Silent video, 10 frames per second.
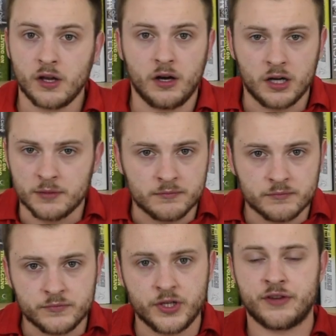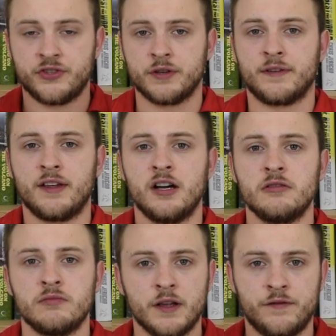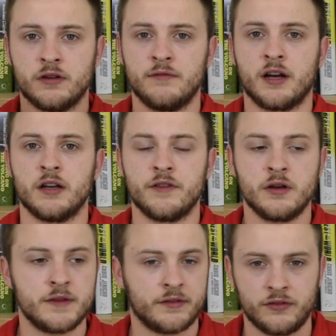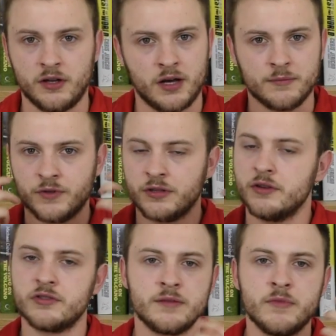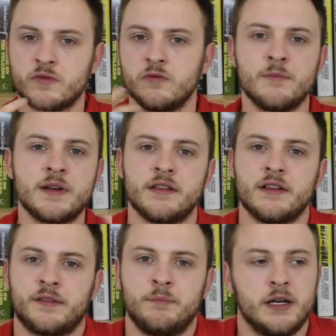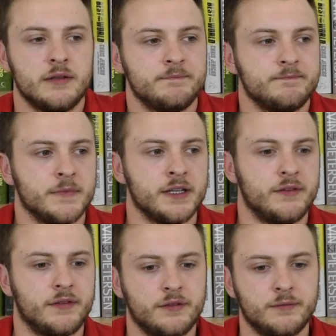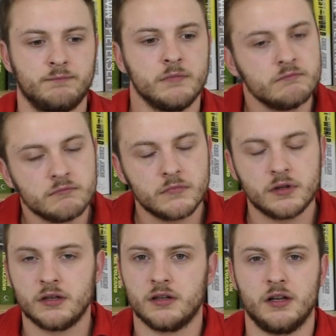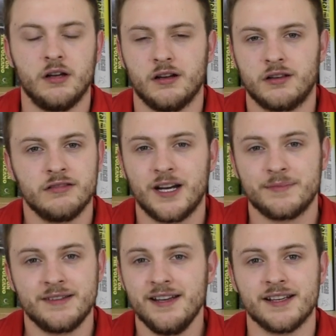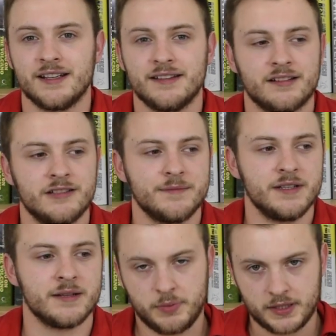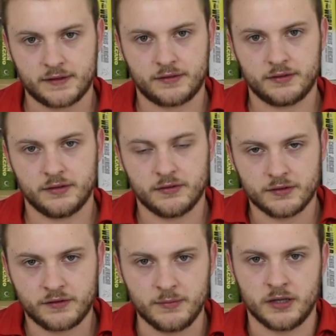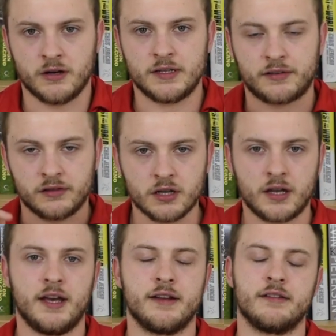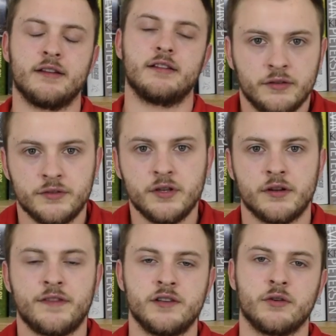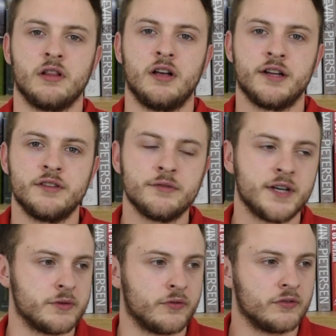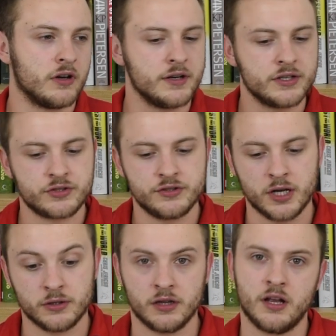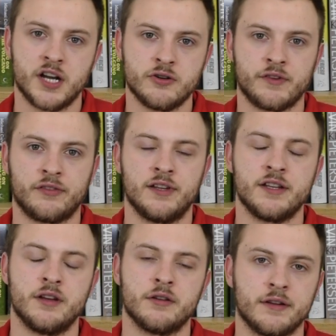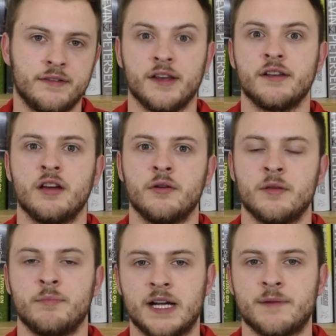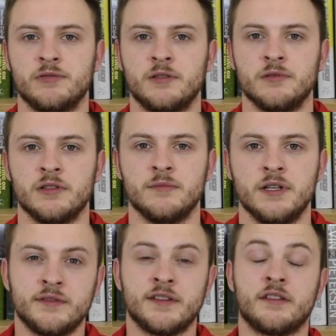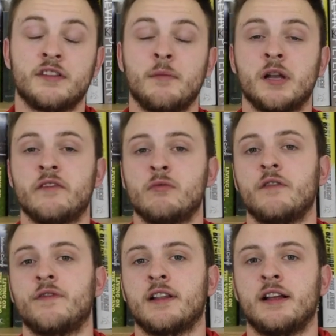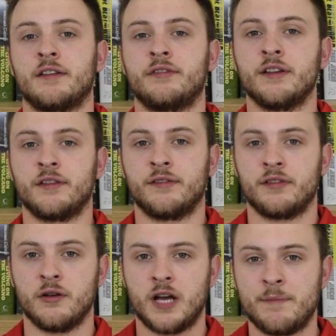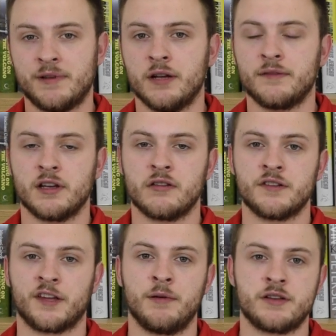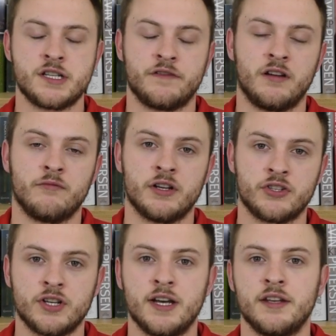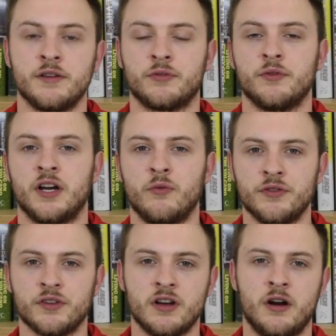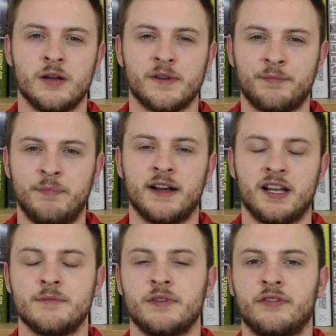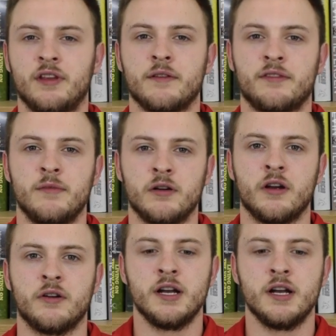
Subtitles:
I'm, as you can tell, if you're a regular viewer, this is not, I'm usually much more upbeat than this, but it's a crap day. But tomorrow, let's look ahead at it. So no Nathaniel Clyne, no Daniel Sturridge, no Lallana obviously, no Coutinho with a back problem. We did the double over Watford last season, so happy hunting on, especially for Emre Can, who scored that wonder goal, and I'm expecting him to start tomorrow.